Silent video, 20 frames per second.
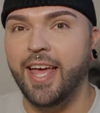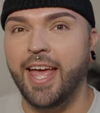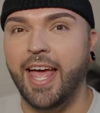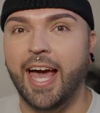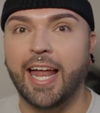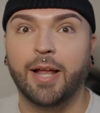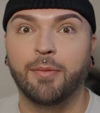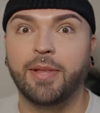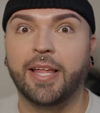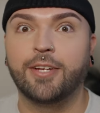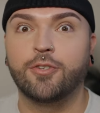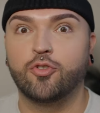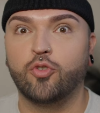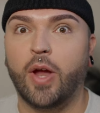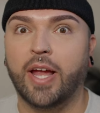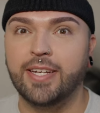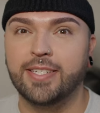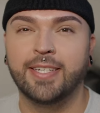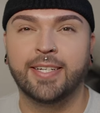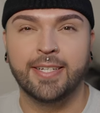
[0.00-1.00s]
and I'm like
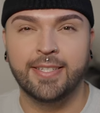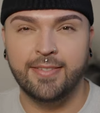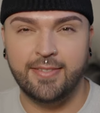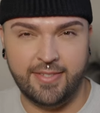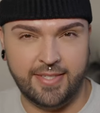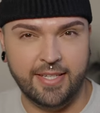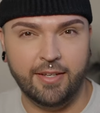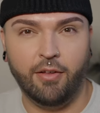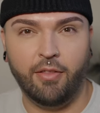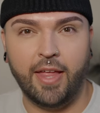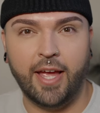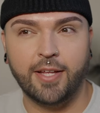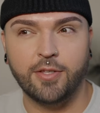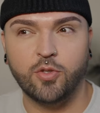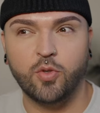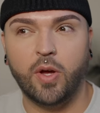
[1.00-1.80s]
trying to conceal that.